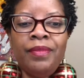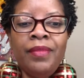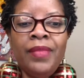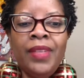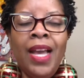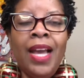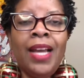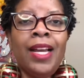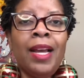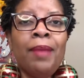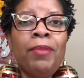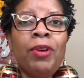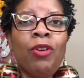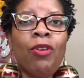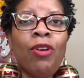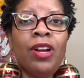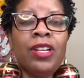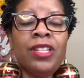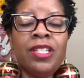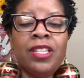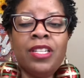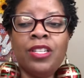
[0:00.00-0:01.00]
I come
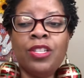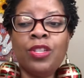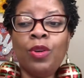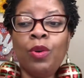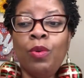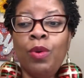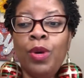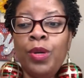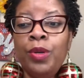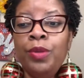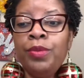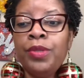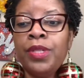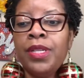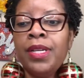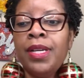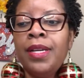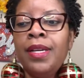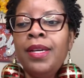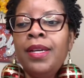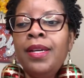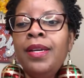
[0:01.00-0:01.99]
across this quote
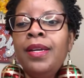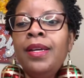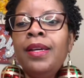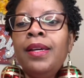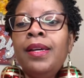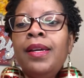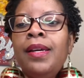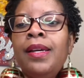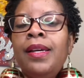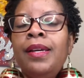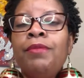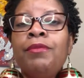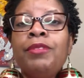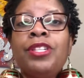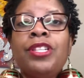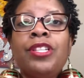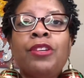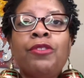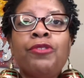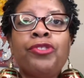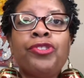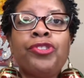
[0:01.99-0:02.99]
it was
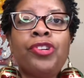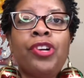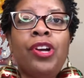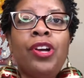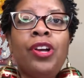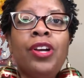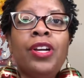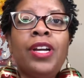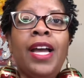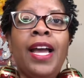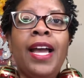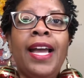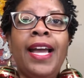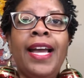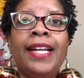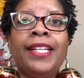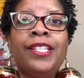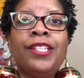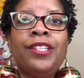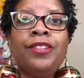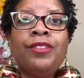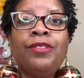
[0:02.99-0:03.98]
so strong, I
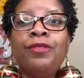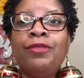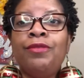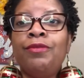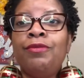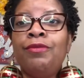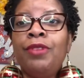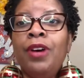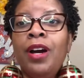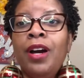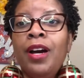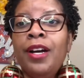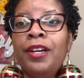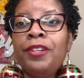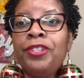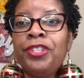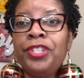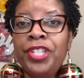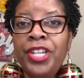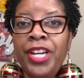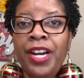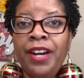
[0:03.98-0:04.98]
had to uh,
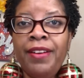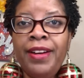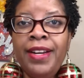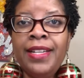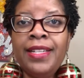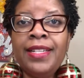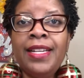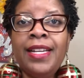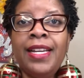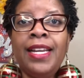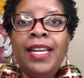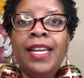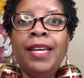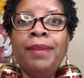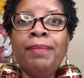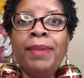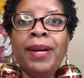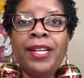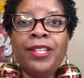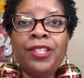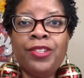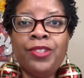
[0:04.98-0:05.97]
share it
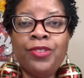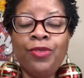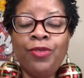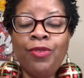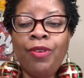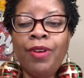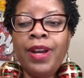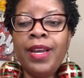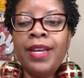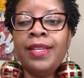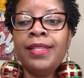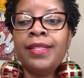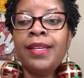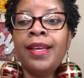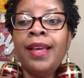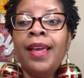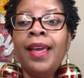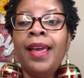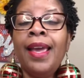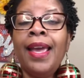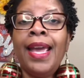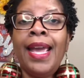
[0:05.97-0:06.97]
in my stories
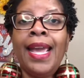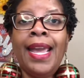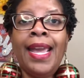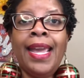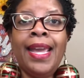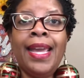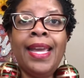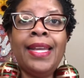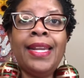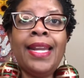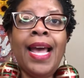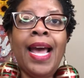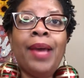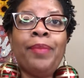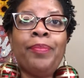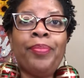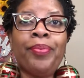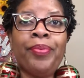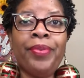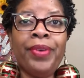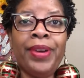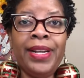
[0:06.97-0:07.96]
and I
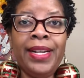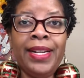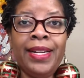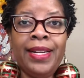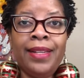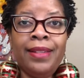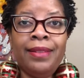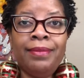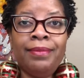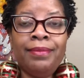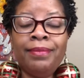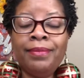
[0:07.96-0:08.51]
printed it.